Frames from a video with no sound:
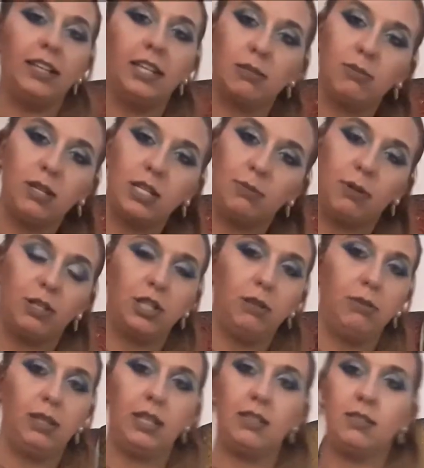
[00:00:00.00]
in this one, especially
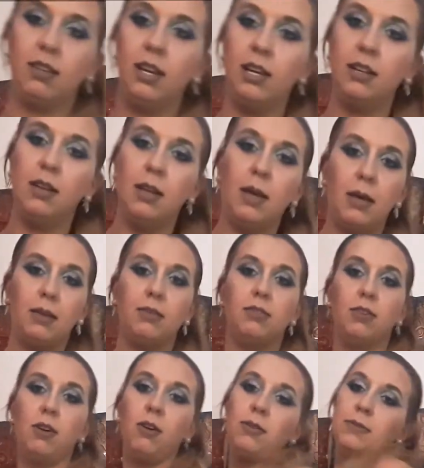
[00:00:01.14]
with the slit.
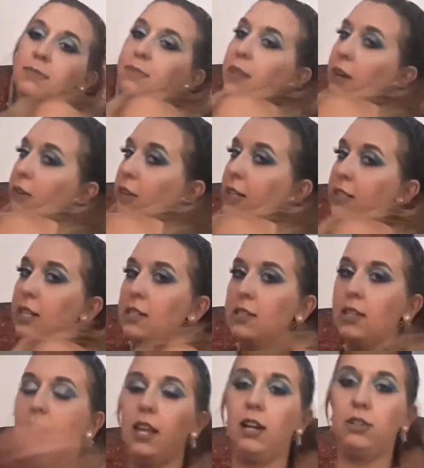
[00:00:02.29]
So I really like this,
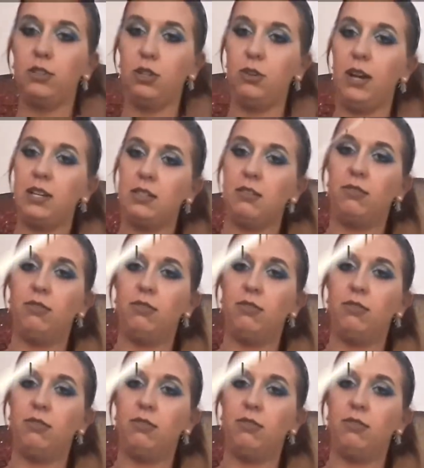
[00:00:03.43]
and then I'll show you guys the